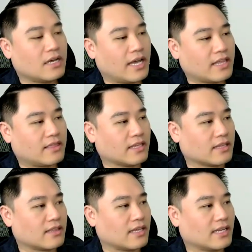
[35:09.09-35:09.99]
I
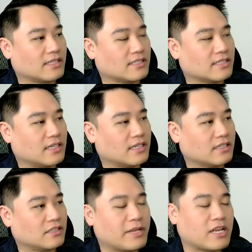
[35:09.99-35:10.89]
think that
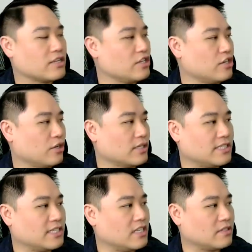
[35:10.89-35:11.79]
depending on the
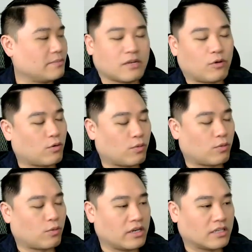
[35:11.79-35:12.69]
team and depending on what
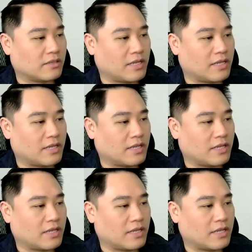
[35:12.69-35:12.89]
we're working on,